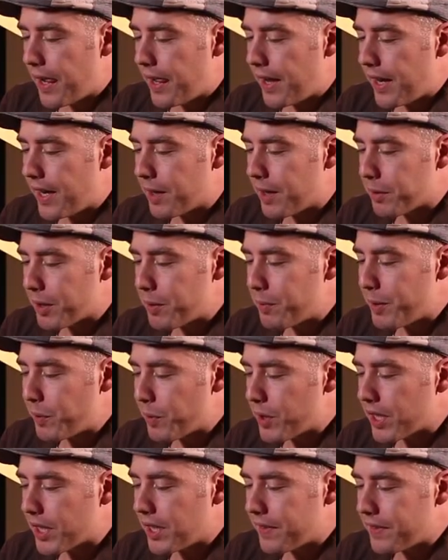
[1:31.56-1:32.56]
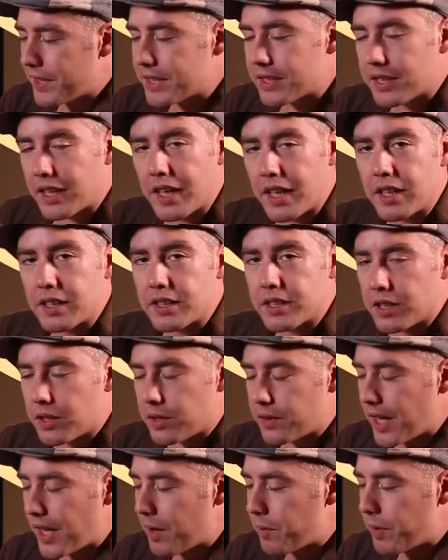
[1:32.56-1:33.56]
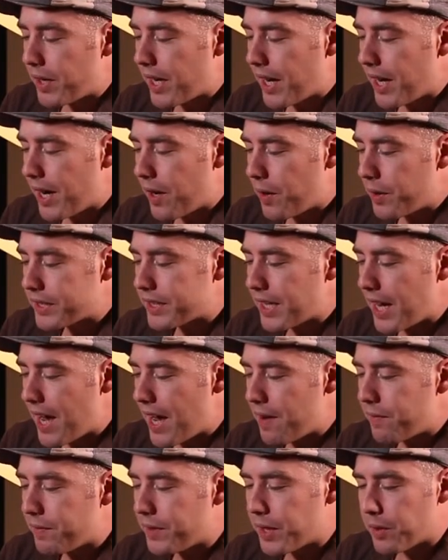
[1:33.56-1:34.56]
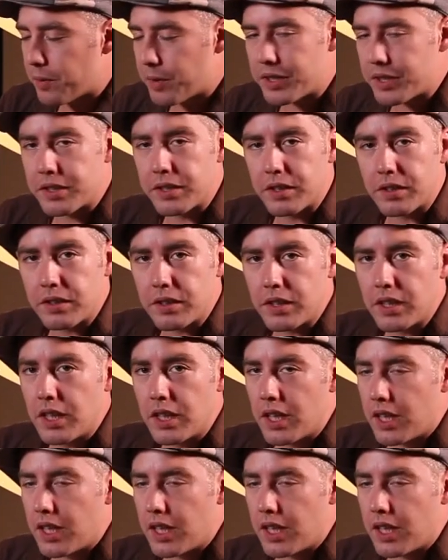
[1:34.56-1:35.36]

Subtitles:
And I'm going to be working on this layer, so that way I always have the original